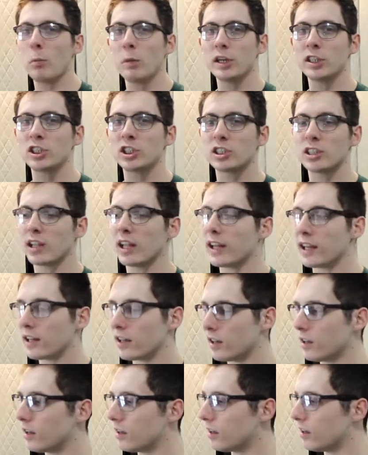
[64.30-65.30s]
much like
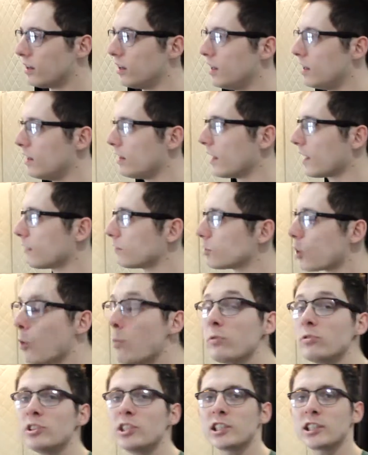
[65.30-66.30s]
I was
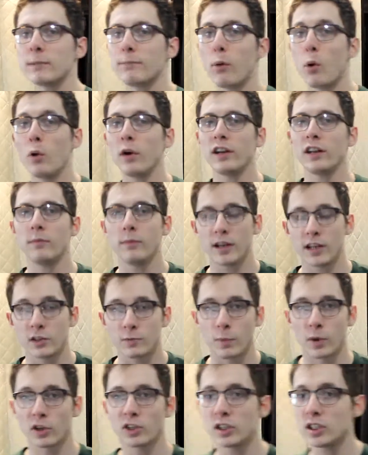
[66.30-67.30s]
almost disappointed, because
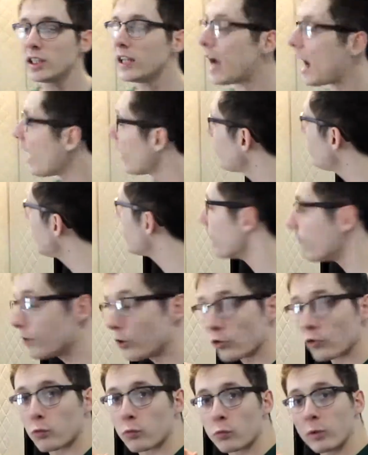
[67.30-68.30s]
personally I think it
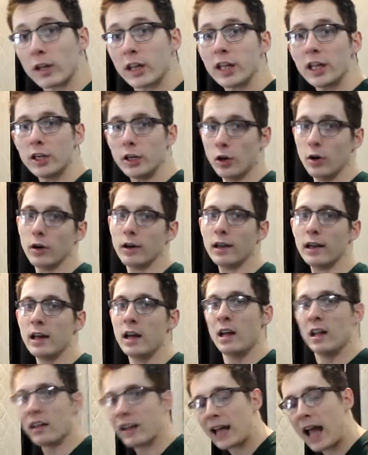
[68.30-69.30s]
feels really good.
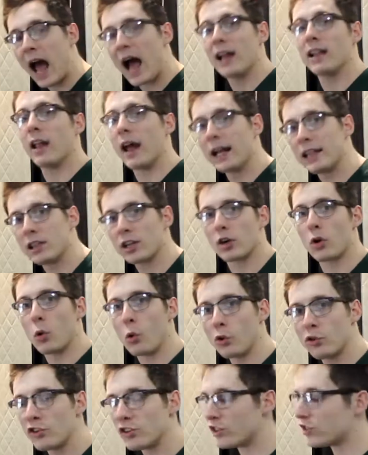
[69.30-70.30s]
Like I like the
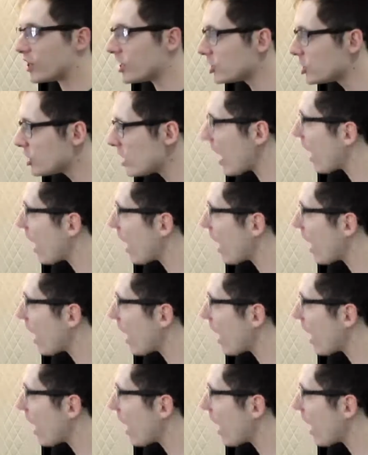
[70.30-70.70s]
cold sensation.